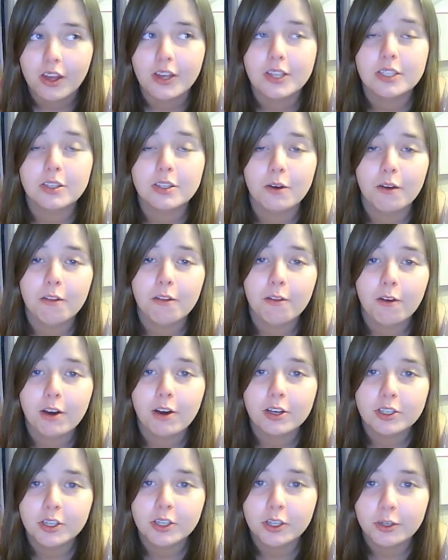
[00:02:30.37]
So I thought
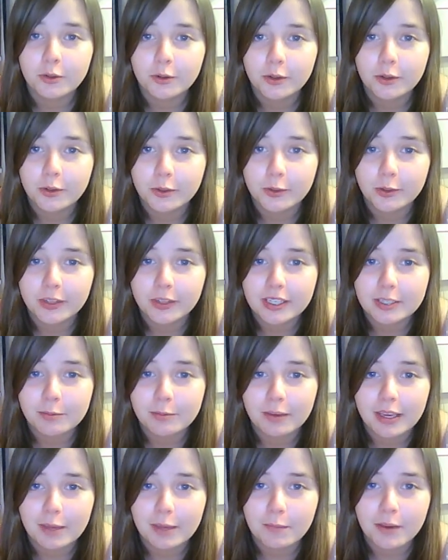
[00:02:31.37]
I'd show you all this
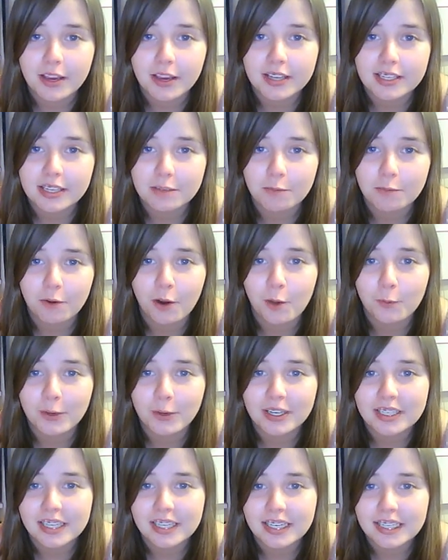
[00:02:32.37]
week because it's one I
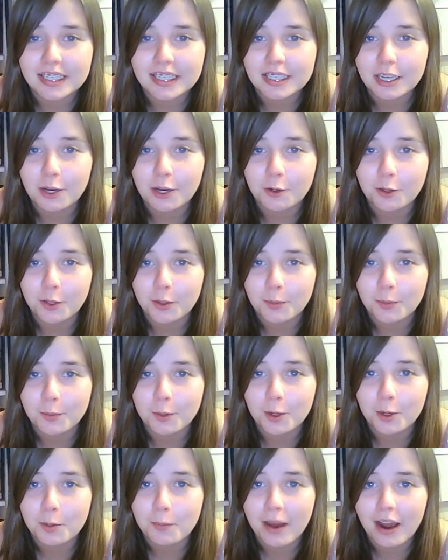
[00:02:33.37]
wanted to tell you
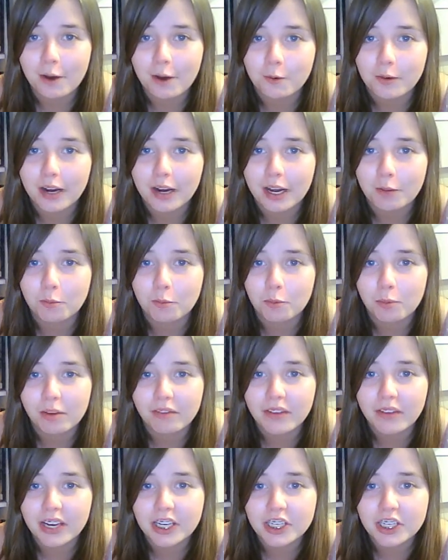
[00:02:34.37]
more about and will be
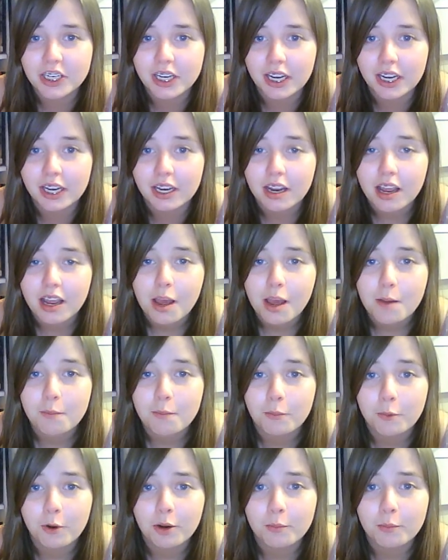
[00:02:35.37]
featured in
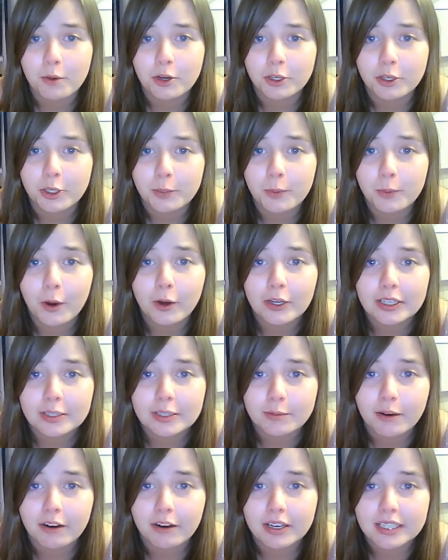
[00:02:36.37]
one of my new posts
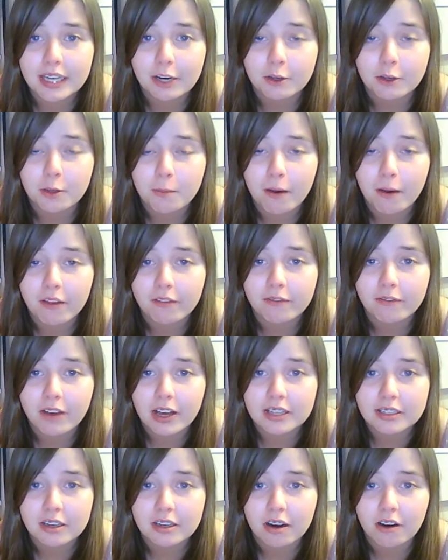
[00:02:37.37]
where I tell you about the
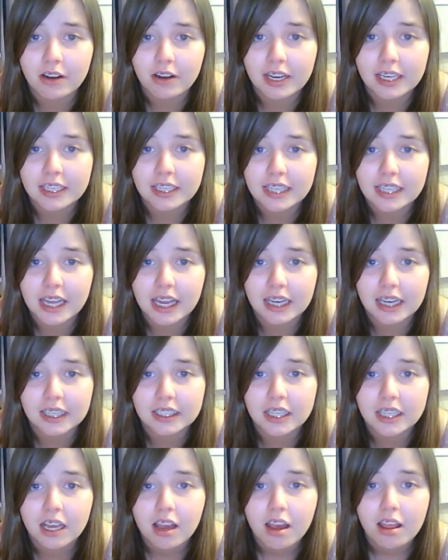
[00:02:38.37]
first lines and
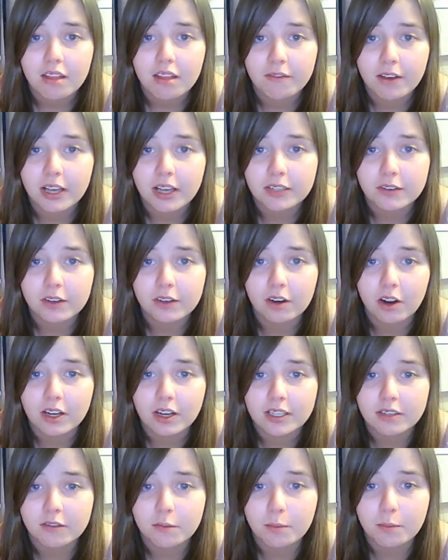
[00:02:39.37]
the first few
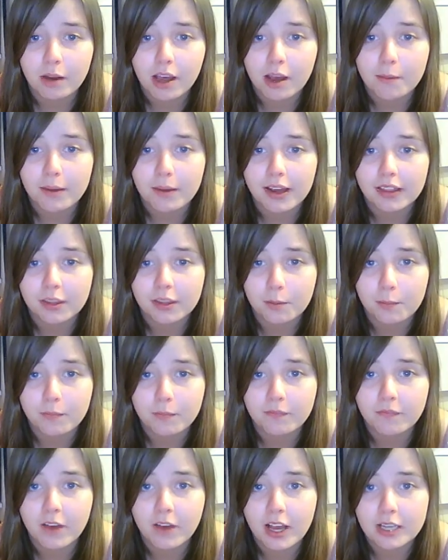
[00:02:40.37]
lines of the blurb and the
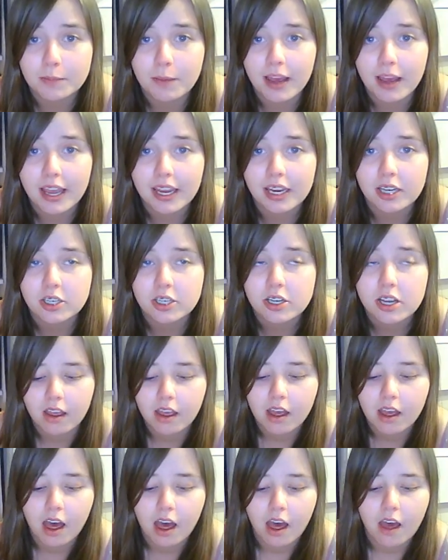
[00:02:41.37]
first page.
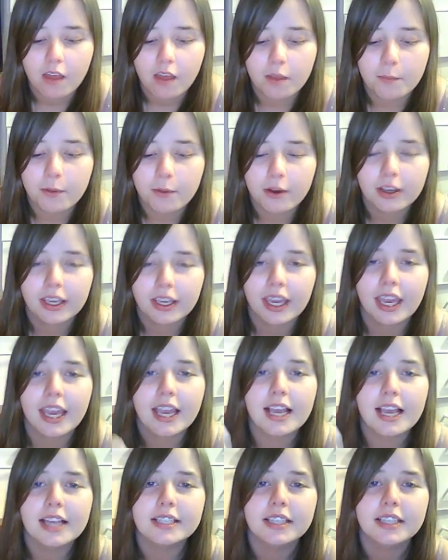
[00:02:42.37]
The book
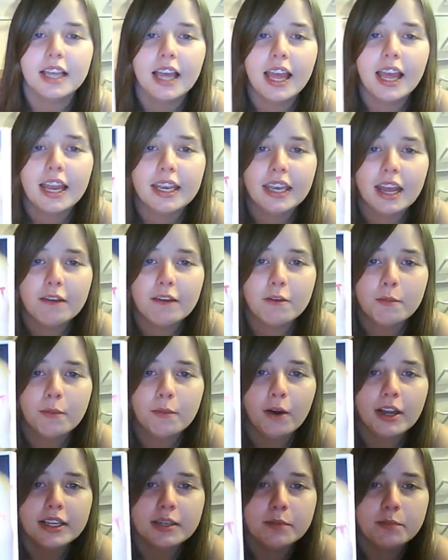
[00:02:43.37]
is Never
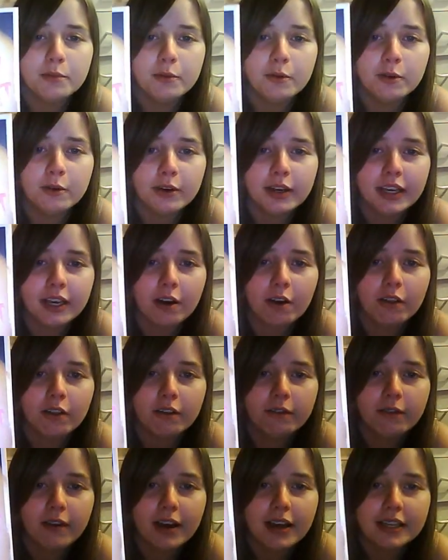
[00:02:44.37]
Bite a Boy on the
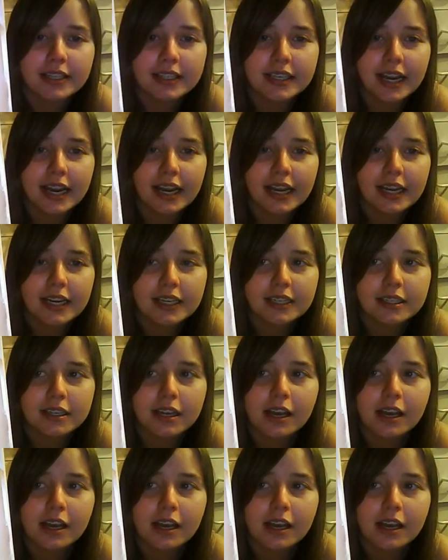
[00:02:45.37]
First Date.